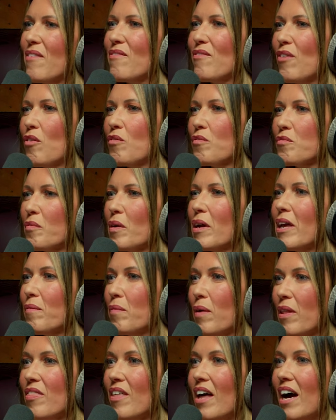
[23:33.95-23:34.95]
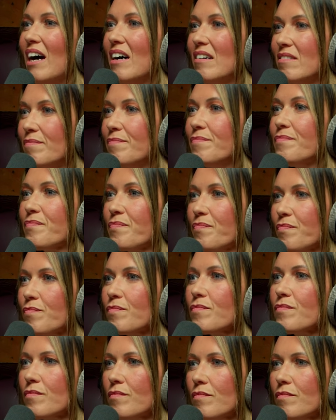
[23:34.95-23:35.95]
involved with that. Yeah.
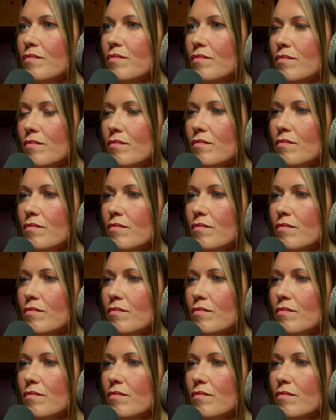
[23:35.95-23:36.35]
And were